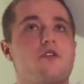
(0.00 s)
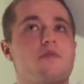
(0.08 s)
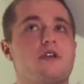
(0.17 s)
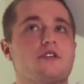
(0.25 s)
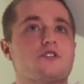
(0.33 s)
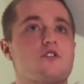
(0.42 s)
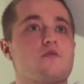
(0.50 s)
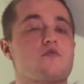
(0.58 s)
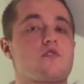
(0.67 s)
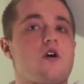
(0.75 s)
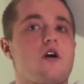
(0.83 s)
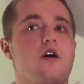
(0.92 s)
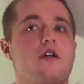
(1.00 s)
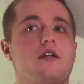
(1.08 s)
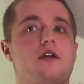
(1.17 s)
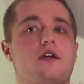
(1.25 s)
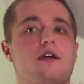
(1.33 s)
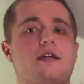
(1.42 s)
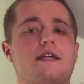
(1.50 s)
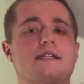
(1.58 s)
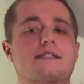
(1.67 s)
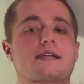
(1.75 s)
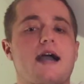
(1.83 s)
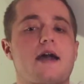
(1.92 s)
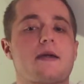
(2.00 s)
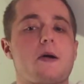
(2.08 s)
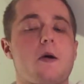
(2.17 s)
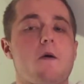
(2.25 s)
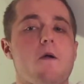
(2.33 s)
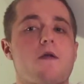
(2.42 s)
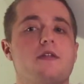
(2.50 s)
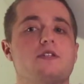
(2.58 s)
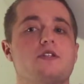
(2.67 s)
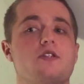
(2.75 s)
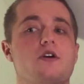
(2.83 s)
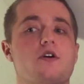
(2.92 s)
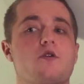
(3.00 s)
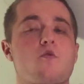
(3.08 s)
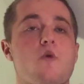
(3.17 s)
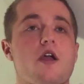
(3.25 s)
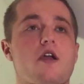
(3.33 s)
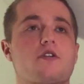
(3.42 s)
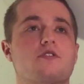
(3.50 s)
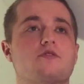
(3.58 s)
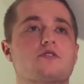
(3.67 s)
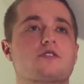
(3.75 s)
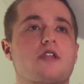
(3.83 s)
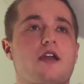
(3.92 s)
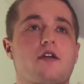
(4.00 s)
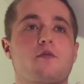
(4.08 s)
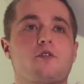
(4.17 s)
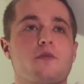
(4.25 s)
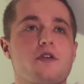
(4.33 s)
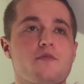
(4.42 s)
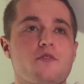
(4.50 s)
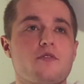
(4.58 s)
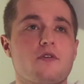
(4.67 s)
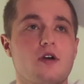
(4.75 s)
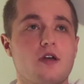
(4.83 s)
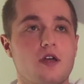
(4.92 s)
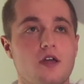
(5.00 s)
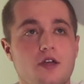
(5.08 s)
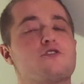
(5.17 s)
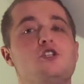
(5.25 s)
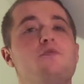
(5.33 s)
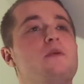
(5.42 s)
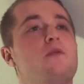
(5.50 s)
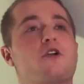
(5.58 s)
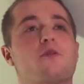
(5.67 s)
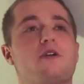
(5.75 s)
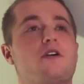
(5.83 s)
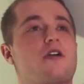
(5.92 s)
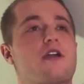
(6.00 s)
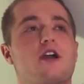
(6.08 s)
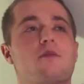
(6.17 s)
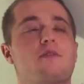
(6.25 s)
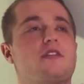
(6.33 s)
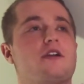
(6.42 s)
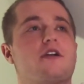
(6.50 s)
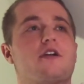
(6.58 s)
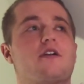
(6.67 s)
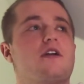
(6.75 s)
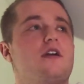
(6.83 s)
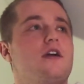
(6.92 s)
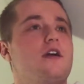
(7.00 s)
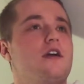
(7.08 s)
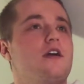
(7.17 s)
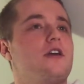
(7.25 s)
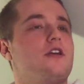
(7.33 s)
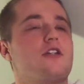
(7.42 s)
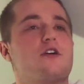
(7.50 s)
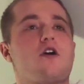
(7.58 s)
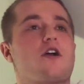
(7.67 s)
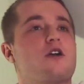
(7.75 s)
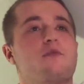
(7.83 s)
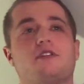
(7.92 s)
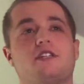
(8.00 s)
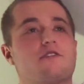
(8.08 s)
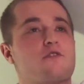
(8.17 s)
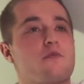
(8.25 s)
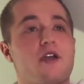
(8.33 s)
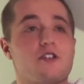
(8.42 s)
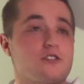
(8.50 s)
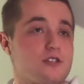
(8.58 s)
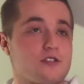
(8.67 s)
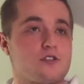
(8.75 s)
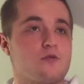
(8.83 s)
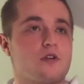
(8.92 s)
it being so broad, it's kind of hard to know where you stand with people. Two people could be hooking up, but they're on completely different pages as to